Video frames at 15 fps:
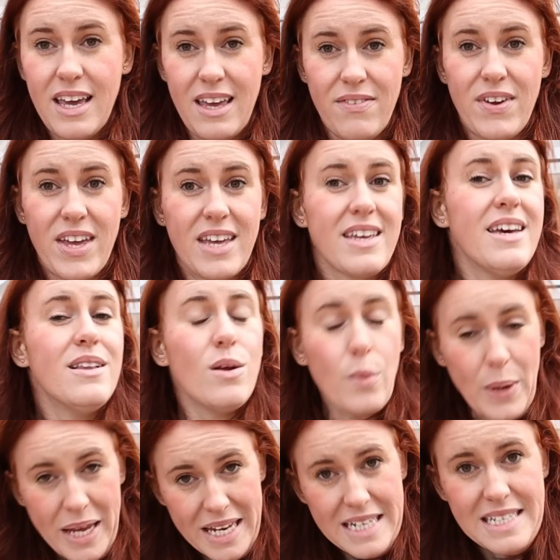if it can kill a
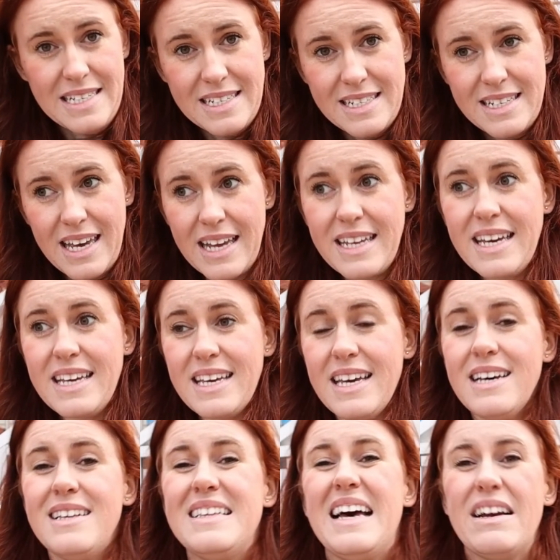weed, it can
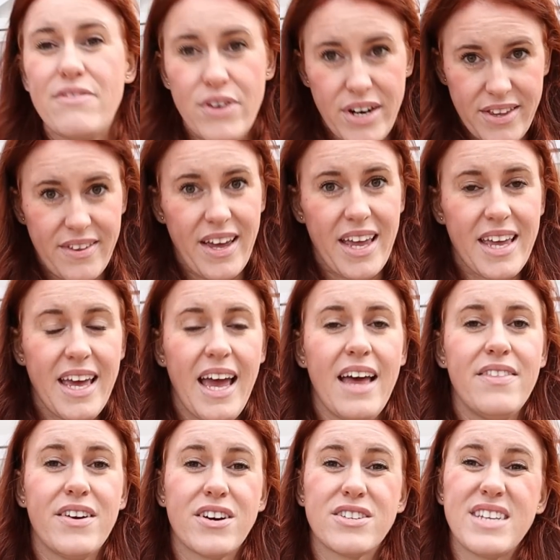kill everything.
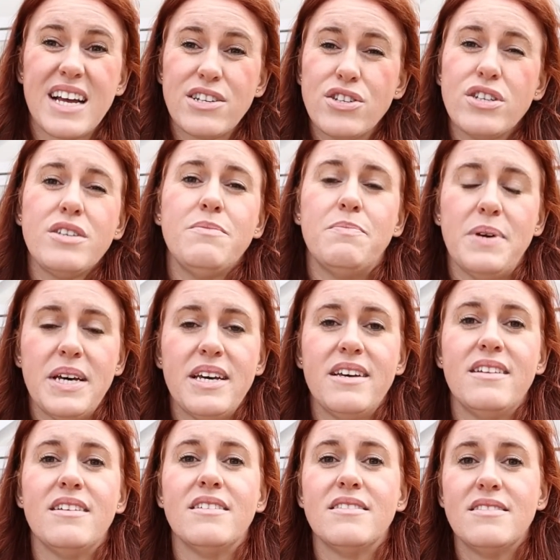And there's actually
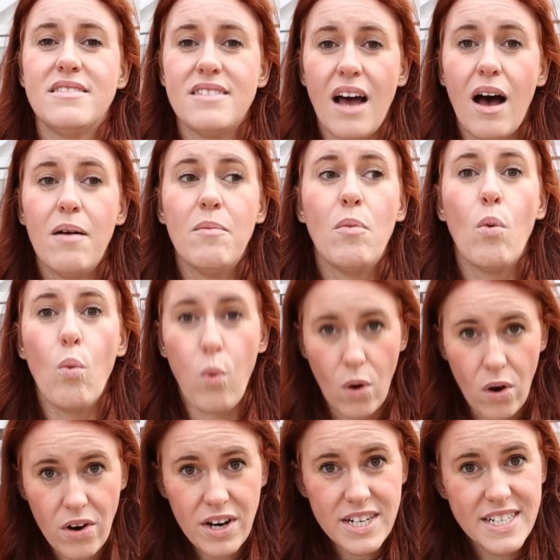been some
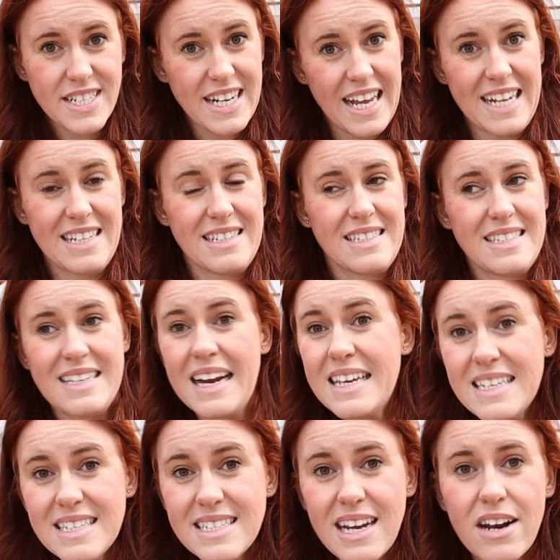work and
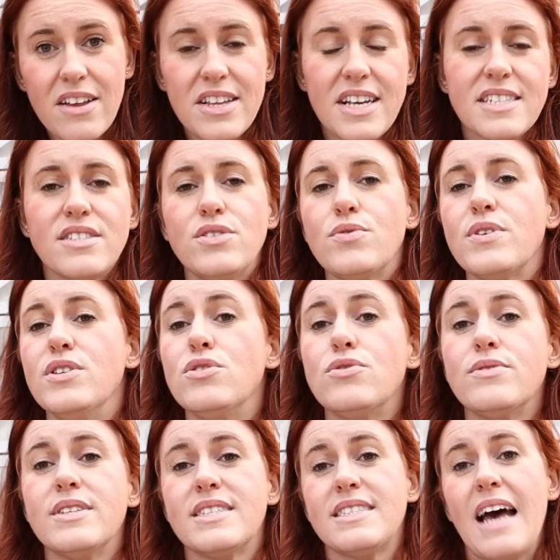studies done on this. You can
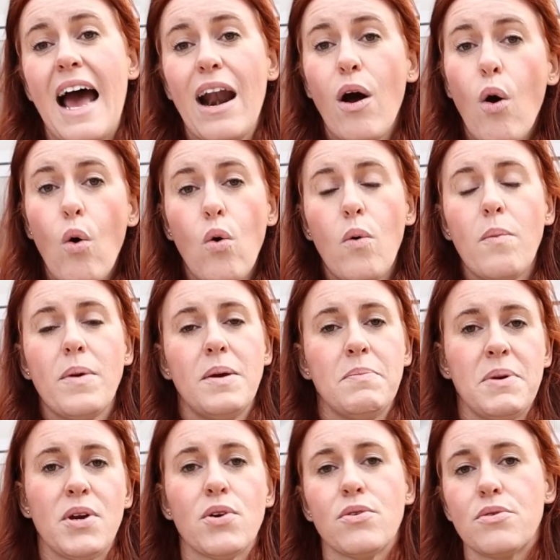do this at home and
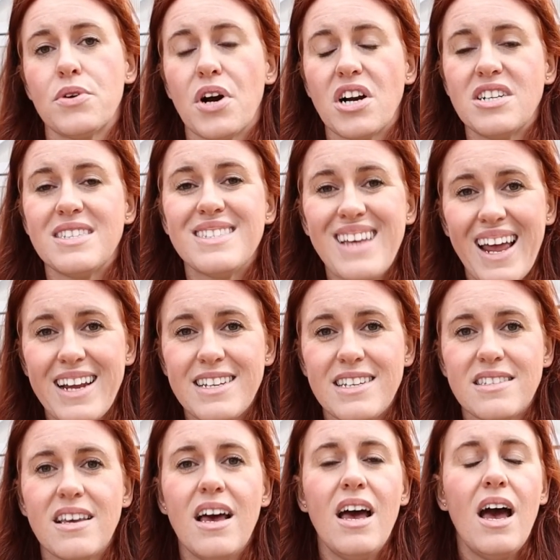be your own garden
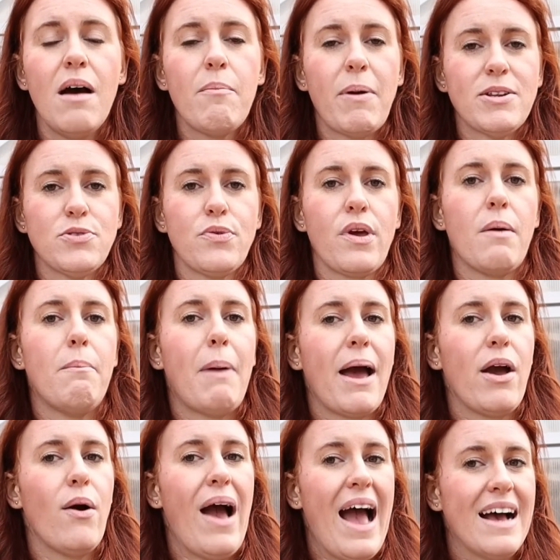scientist by doing a
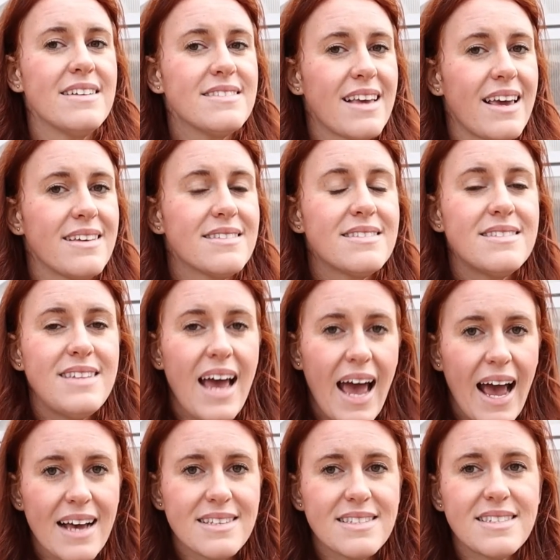bioassays
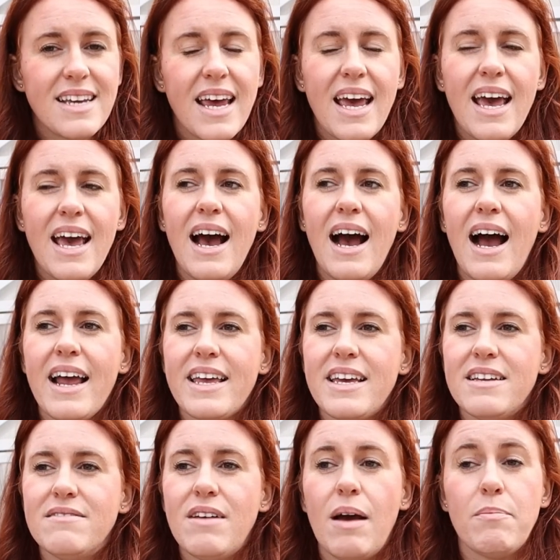test.
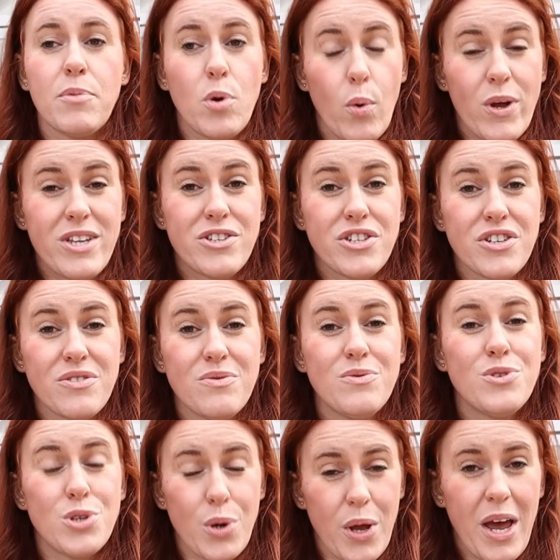I'm going to
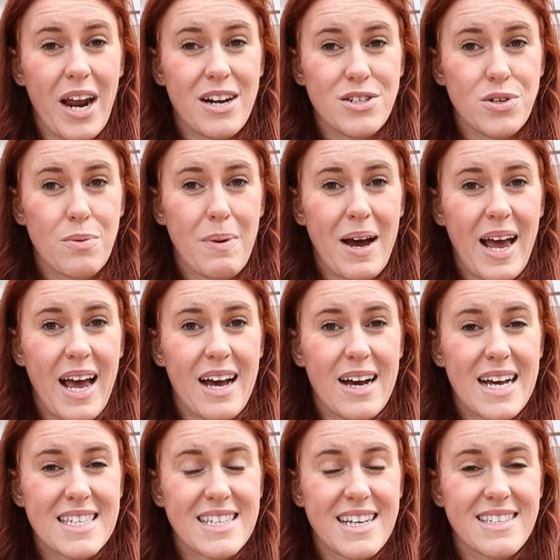show you how to do a
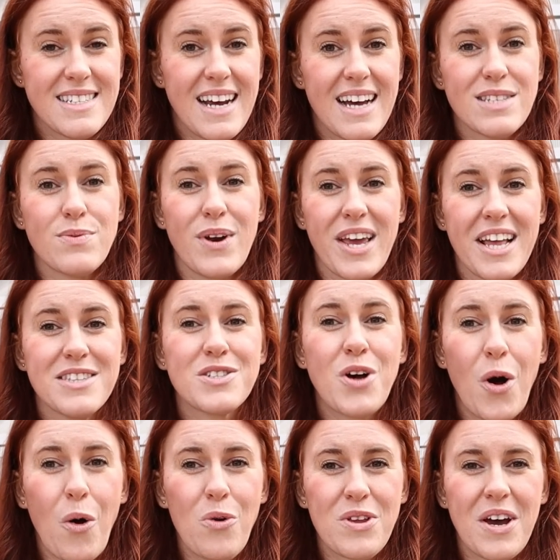bioassays test when it gets
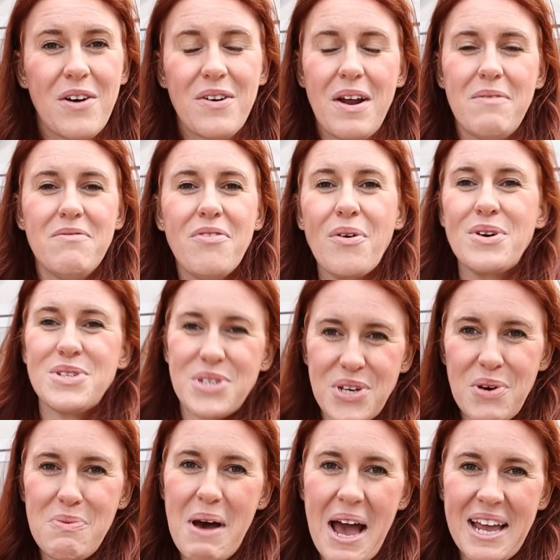cold out and I'm forced to
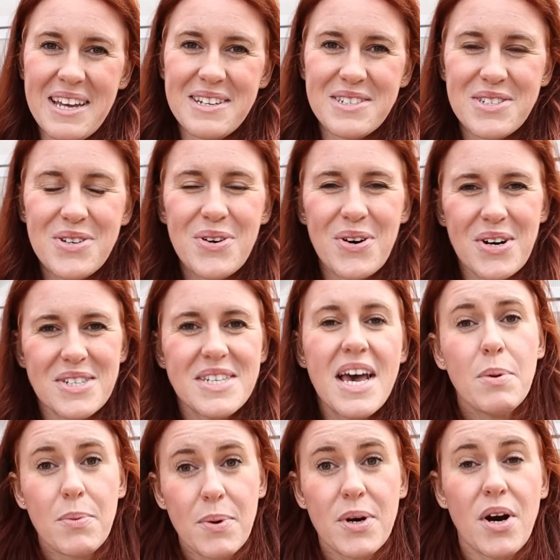go back indoors.
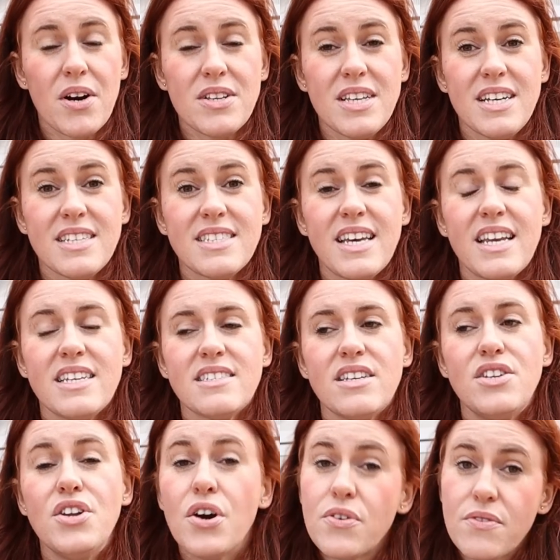But regardless, it is a
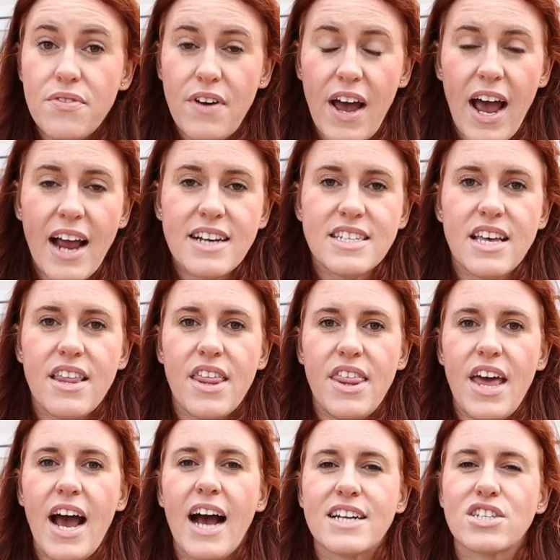known fact
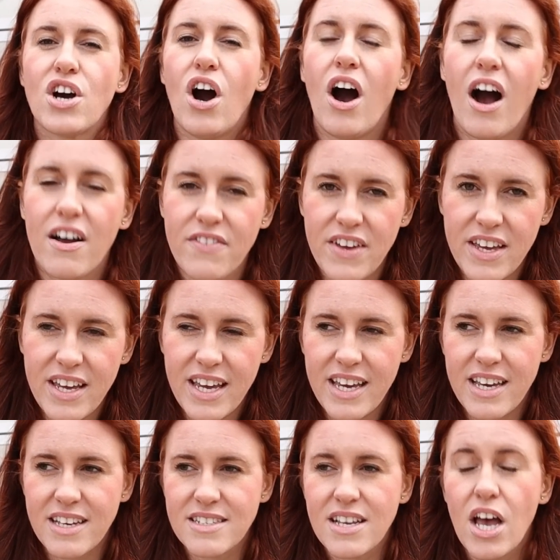that coffee
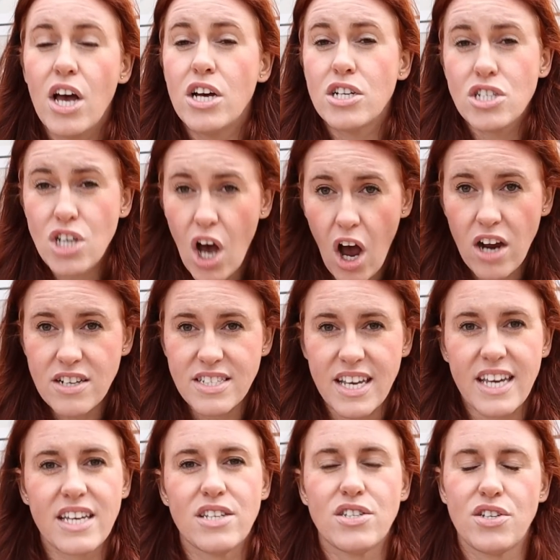is
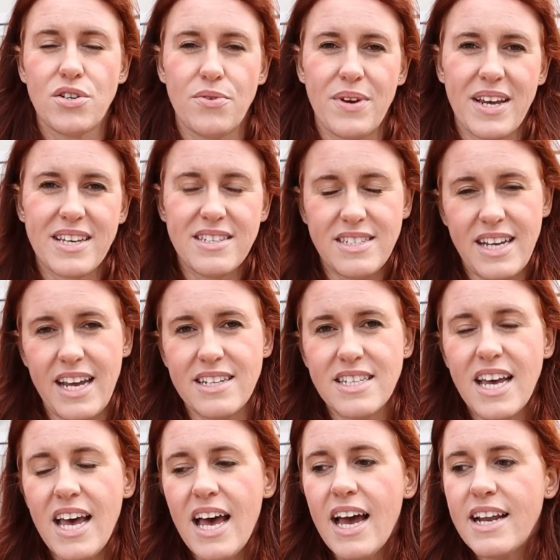toxic to an extent.
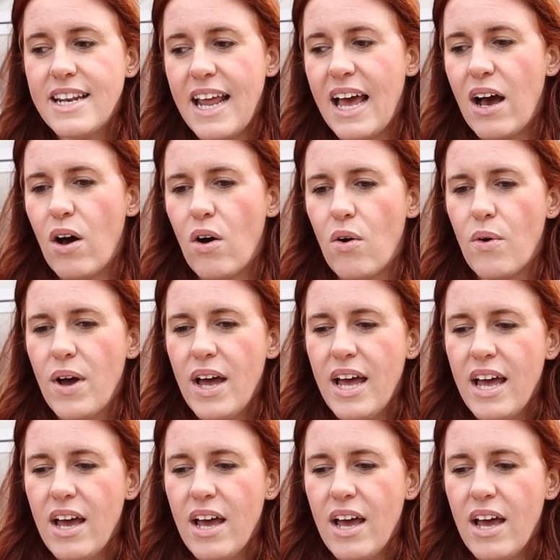Now,